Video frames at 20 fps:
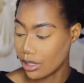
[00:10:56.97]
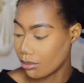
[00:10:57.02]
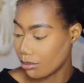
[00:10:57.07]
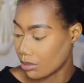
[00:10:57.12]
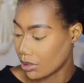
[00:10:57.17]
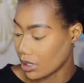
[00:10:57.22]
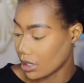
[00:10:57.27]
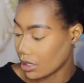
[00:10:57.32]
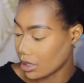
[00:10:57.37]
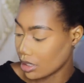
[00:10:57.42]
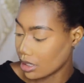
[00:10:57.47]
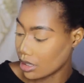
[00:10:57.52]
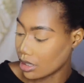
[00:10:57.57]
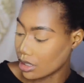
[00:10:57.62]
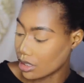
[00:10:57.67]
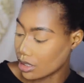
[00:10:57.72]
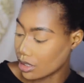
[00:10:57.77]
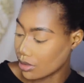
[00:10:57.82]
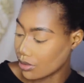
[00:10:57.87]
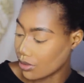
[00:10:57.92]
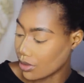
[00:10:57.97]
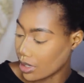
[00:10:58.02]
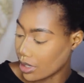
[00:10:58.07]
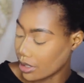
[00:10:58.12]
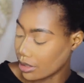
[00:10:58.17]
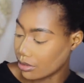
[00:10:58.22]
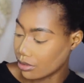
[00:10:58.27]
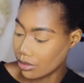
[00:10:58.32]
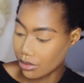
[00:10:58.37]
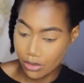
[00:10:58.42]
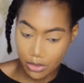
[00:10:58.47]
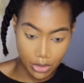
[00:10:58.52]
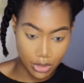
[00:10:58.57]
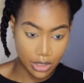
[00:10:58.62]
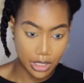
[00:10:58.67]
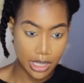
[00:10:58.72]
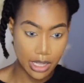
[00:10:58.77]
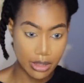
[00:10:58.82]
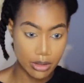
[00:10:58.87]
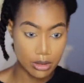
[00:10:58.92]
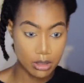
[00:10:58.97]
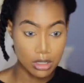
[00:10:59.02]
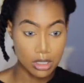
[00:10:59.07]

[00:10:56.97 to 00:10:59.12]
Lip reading: but I think this is fine for now.